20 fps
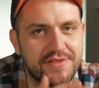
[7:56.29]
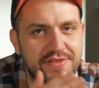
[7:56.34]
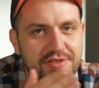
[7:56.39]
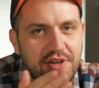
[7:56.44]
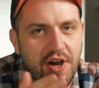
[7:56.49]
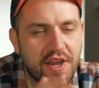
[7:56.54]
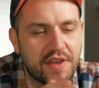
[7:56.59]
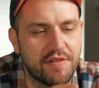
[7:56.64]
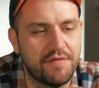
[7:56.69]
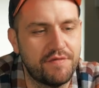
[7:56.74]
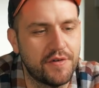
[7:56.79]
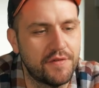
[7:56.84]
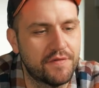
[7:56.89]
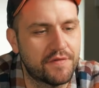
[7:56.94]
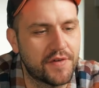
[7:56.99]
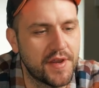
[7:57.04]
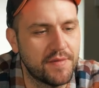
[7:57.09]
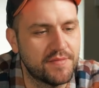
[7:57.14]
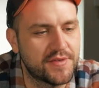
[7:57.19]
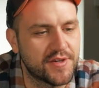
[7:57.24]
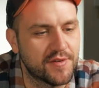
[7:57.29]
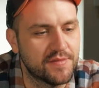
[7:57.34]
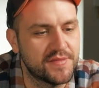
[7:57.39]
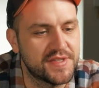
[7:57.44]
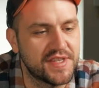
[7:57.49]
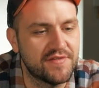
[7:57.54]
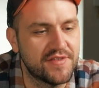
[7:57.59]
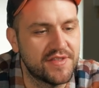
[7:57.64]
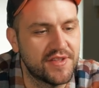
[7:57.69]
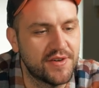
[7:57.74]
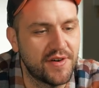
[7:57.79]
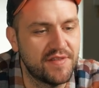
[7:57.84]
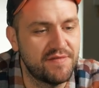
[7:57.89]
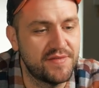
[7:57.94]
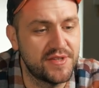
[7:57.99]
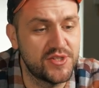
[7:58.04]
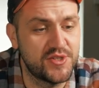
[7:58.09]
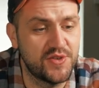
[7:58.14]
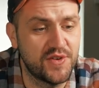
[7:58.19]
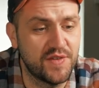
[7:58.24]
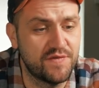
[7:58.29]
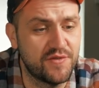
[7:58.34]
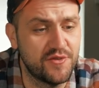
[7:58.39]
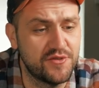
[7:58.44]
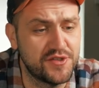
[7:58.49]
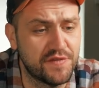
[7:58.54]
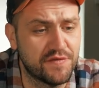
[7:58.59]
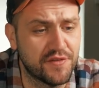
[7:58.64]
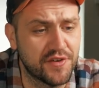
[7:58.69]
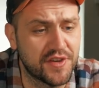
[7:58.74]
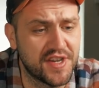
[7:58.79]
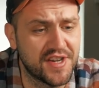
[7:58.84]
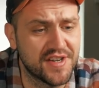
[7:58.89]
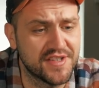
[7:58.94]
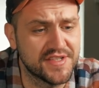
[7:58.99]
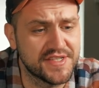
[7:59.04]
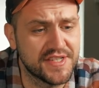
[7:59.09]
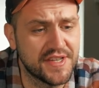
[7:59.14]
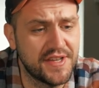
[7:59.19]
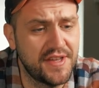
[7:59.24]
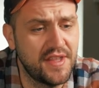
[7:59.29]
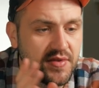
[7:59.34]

talk in full frame terms even though I've been shooting Fuji for years.